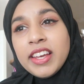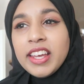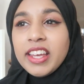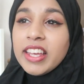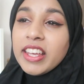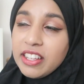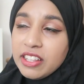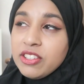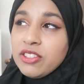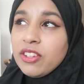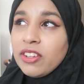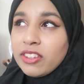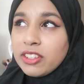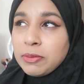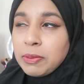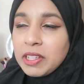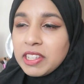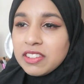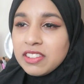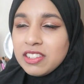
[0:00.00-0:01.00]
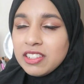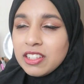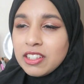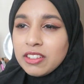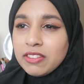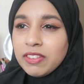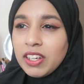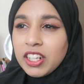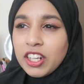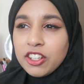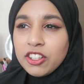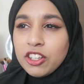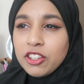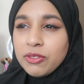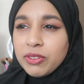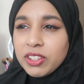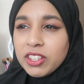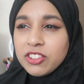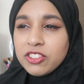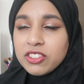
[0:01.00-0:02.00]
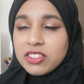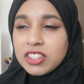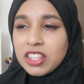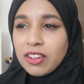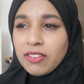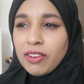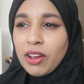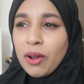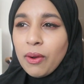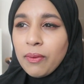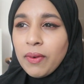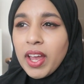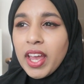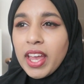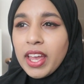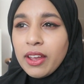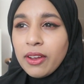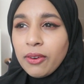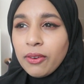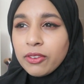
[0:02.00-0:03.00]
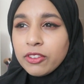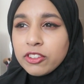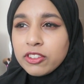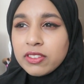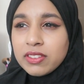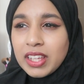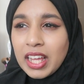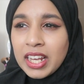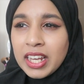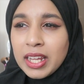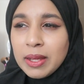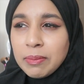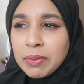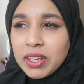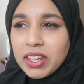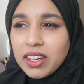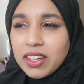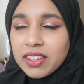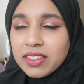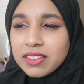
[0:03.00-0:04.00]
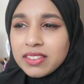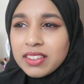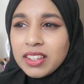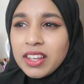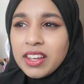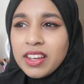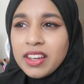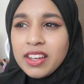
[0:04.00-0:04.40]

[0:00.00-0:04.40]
it is so expensive and I don't want to just give it away or just sell it, because